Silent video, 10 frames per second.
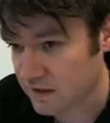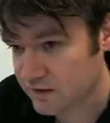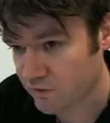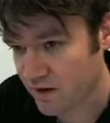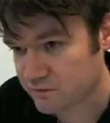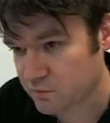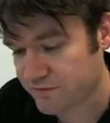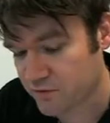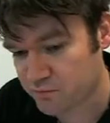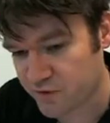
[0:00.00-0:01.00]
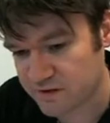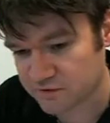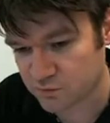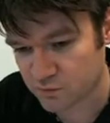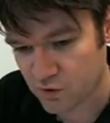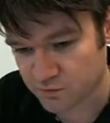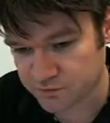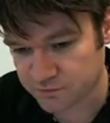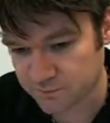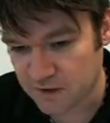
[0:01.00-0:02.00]
you're out, whether it breaks or
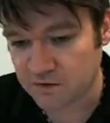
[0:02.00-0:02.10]
not.